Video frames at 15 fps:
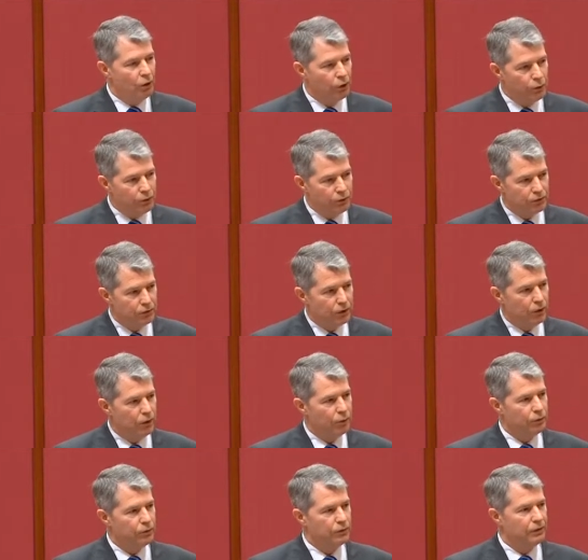who can
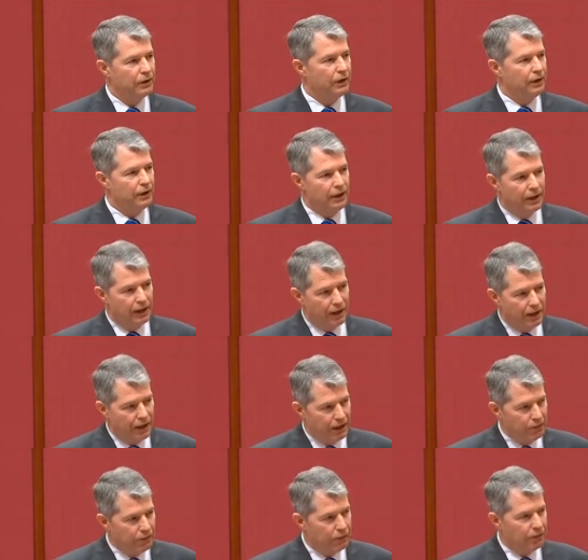hold it,
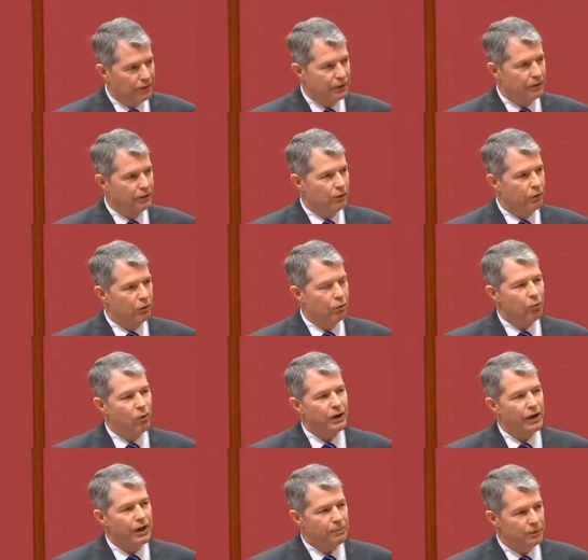how long they can hold,
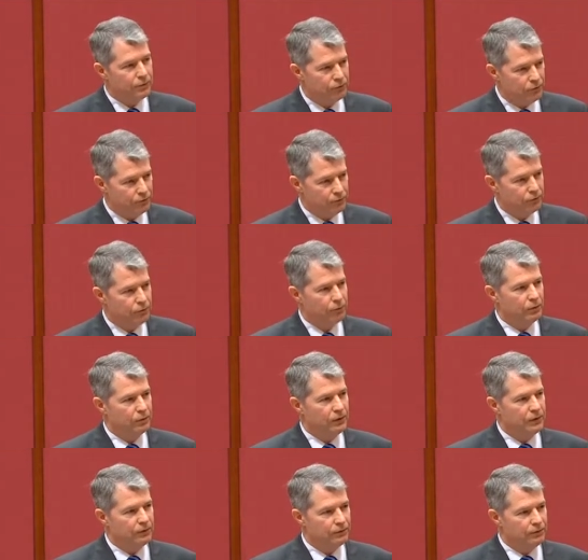what happens if it's
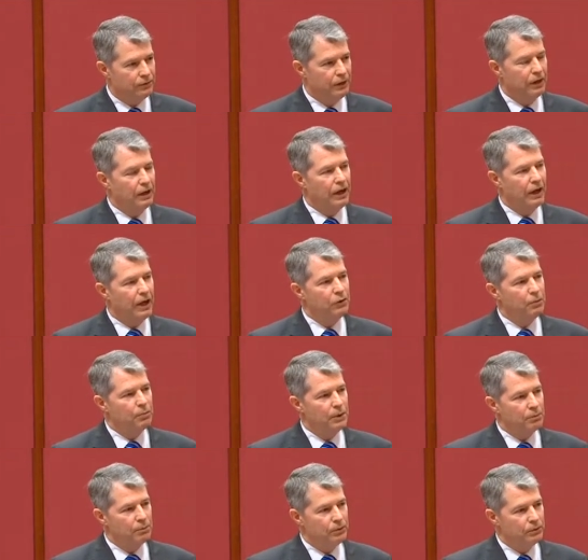released, how are
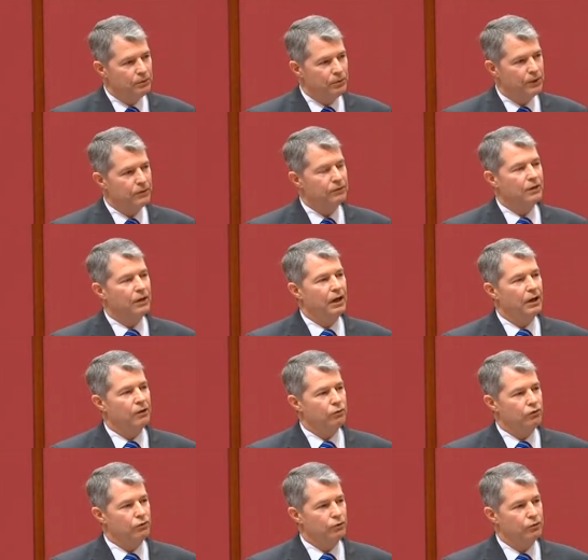people affected,
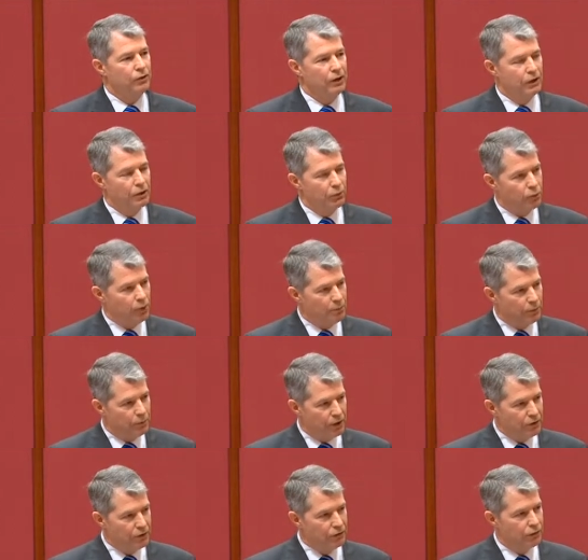how should
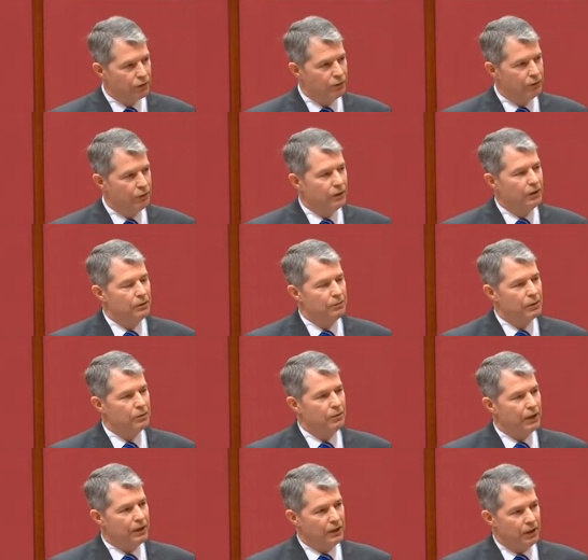reparation be
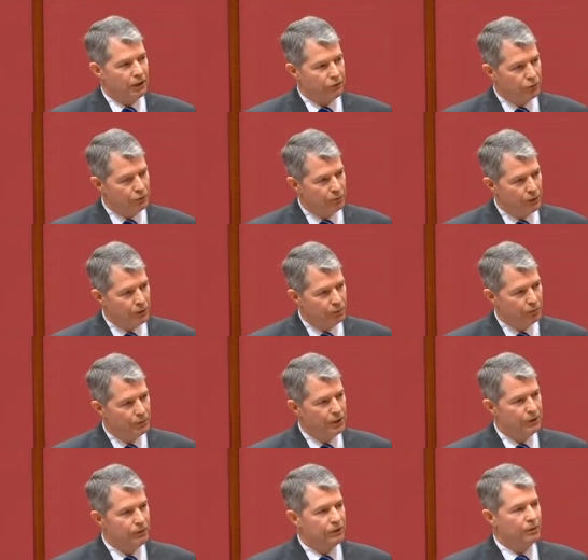made, how should people
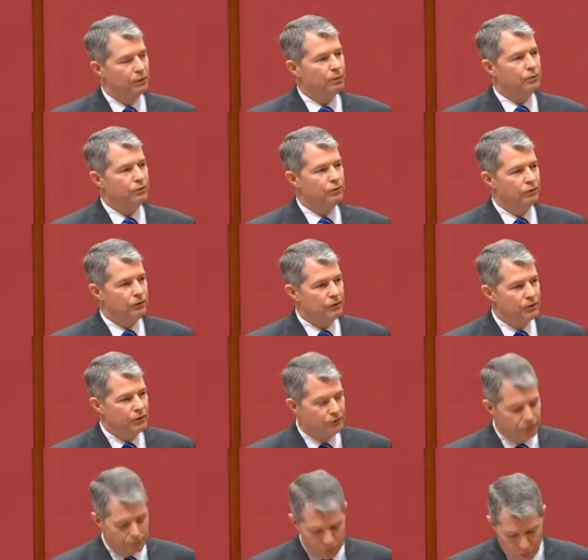be given an
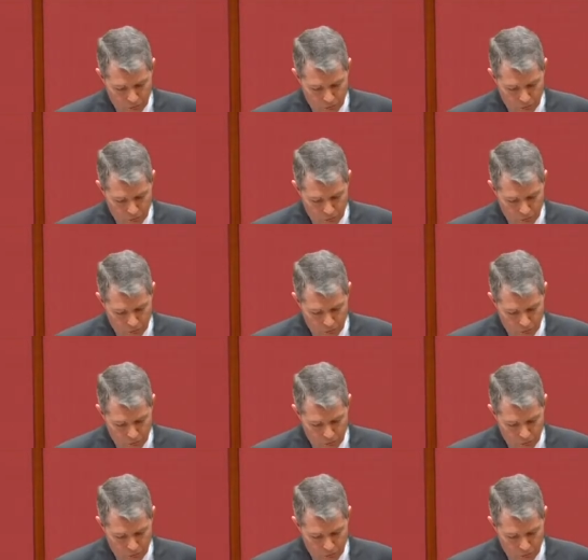opportunity to